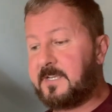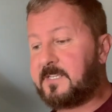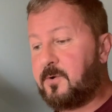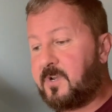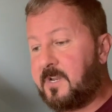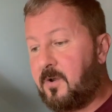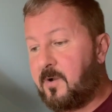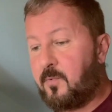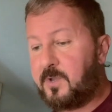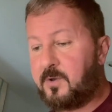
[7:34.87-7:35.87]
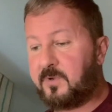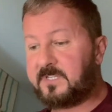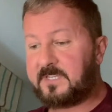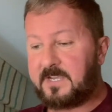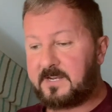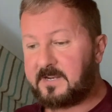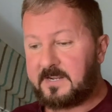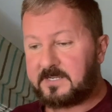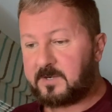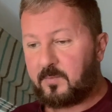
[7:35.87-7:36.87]
it's looking like what you would see in an
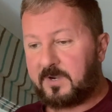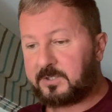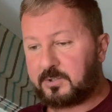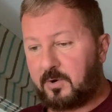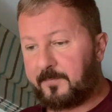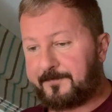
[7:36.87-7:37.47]
Indian restaurant.